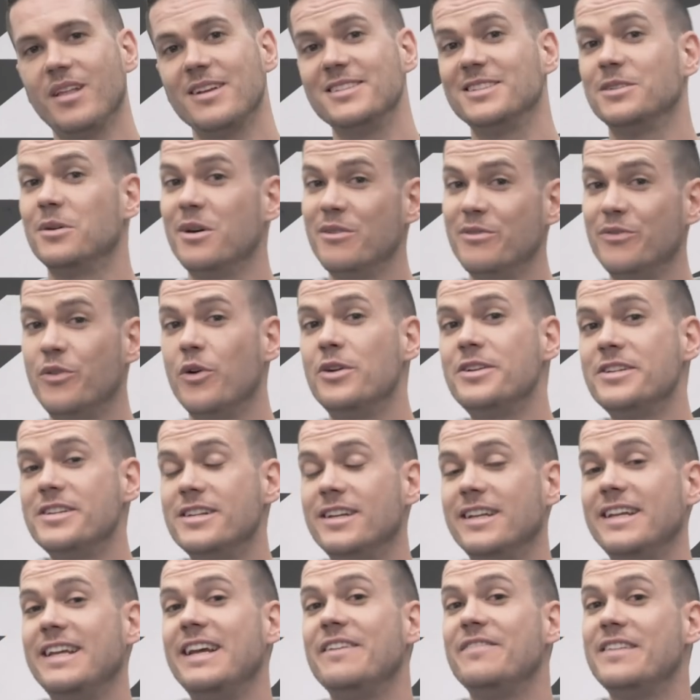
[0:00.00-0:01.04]
So
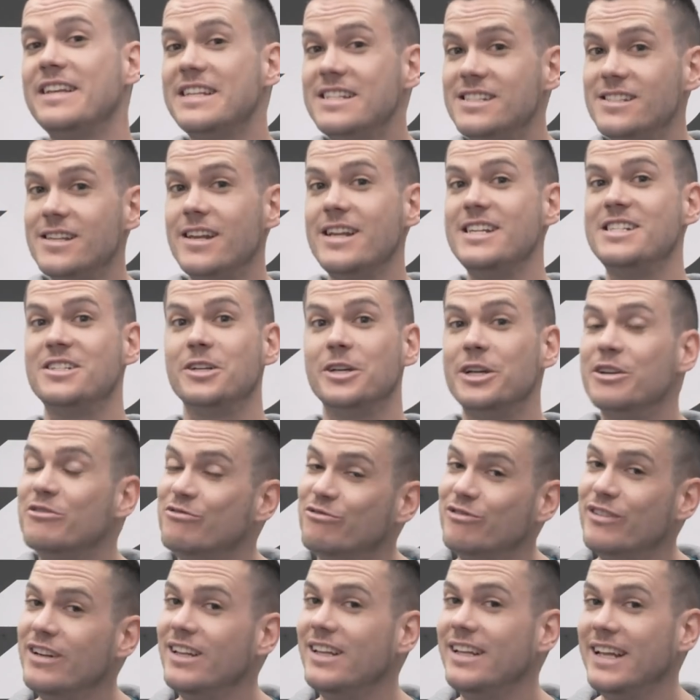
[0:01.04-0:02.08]
unfortunately, if these studies got you
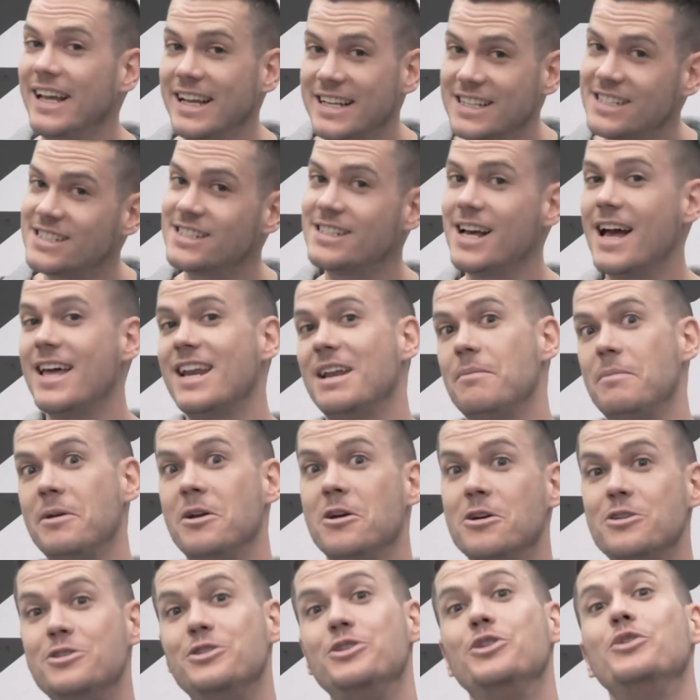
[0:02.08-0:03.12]
really excited
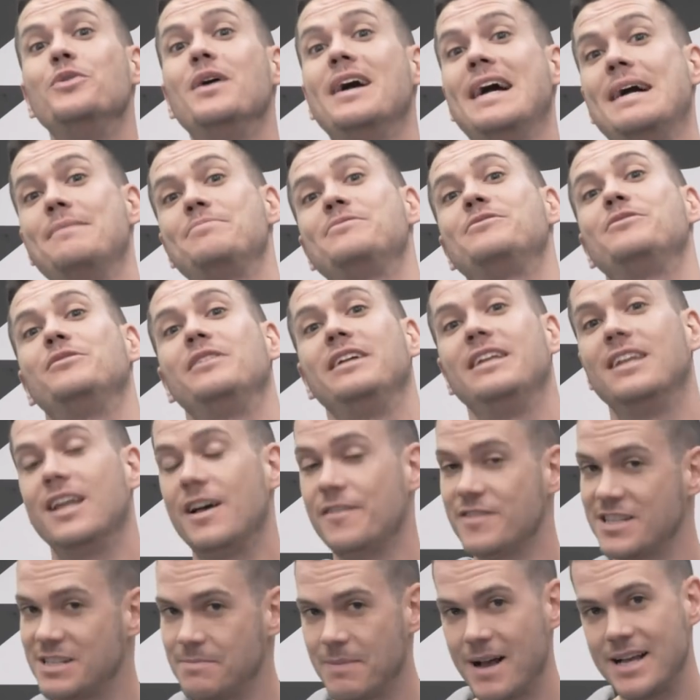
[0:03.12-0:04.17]
because you absolutely
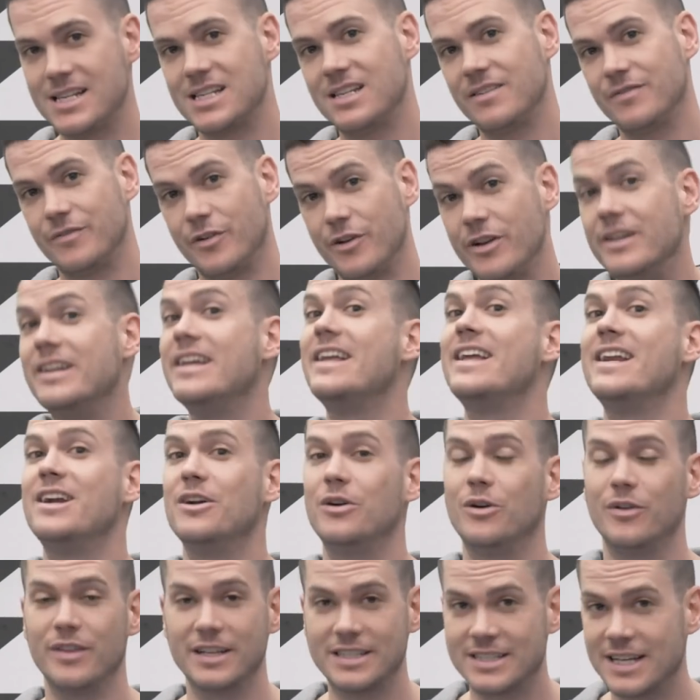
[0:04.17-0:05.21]
love spicy food and eat it
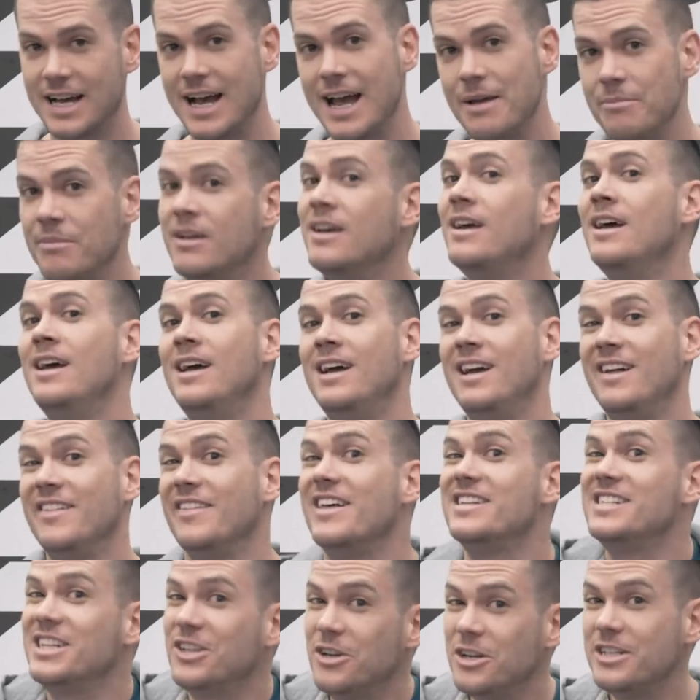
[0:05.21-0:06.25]
all the time,
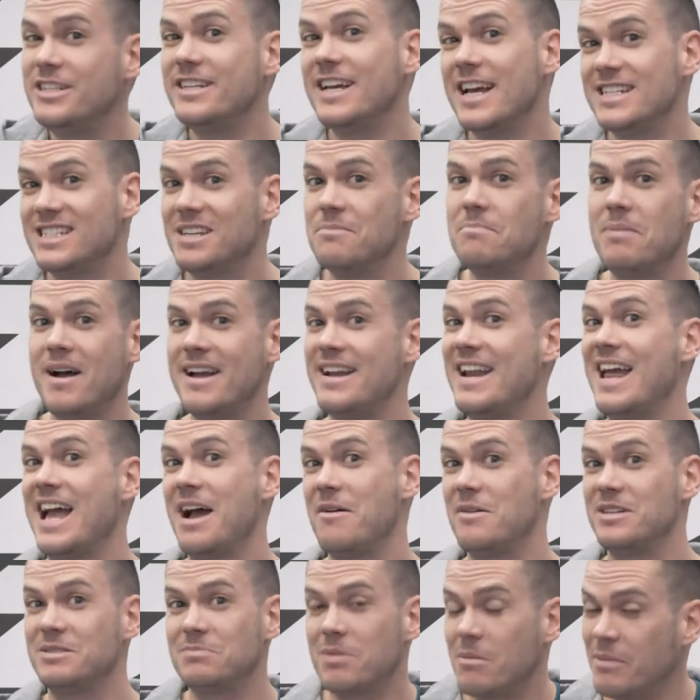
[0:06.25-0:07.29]
there's a good chance that by
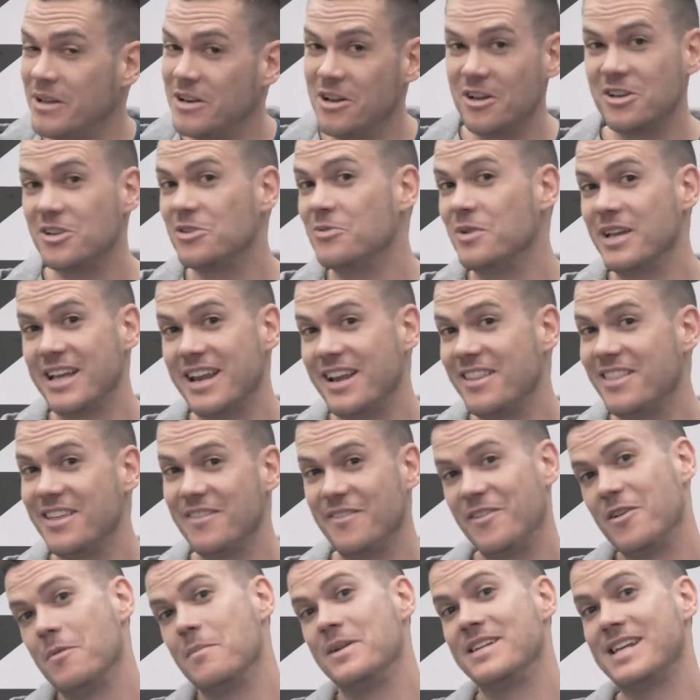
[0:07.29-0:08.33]
now it's probably not doing
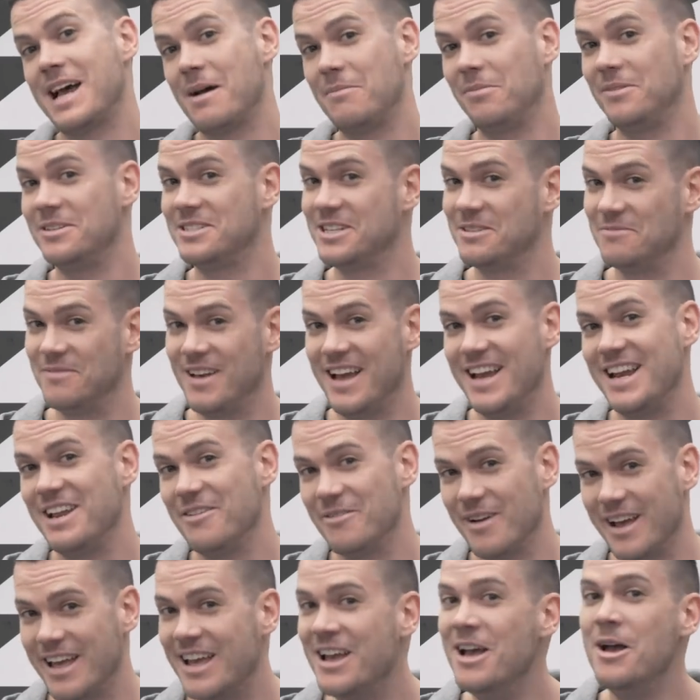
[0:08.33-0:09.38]
anything for your metabolism
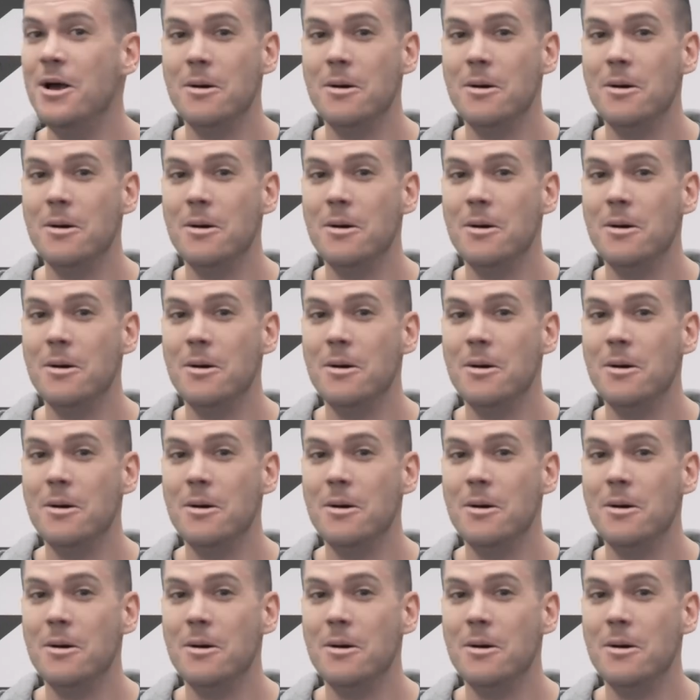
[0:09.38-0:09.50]
anyway.